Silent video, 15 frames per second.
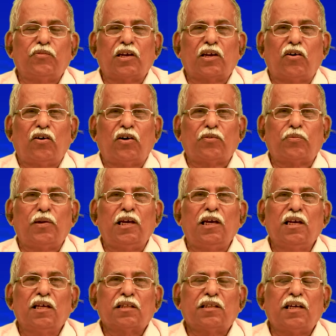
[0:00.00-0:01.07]
We cannot
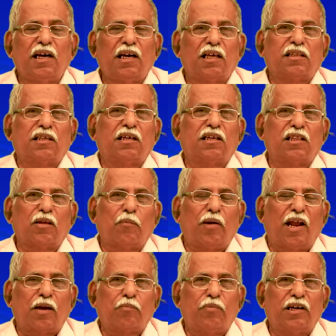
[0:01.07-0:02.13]
be said as it is a
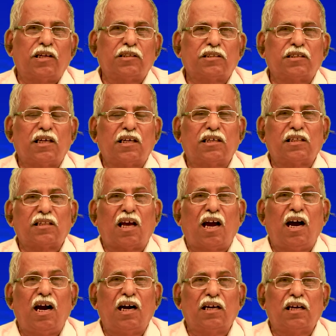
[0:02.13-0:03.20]
black money. It is a
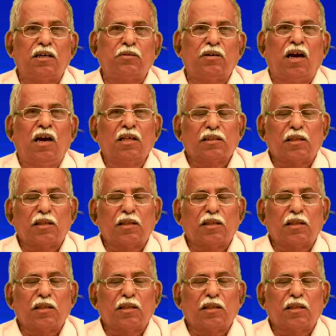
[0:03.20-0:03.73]
hard earned.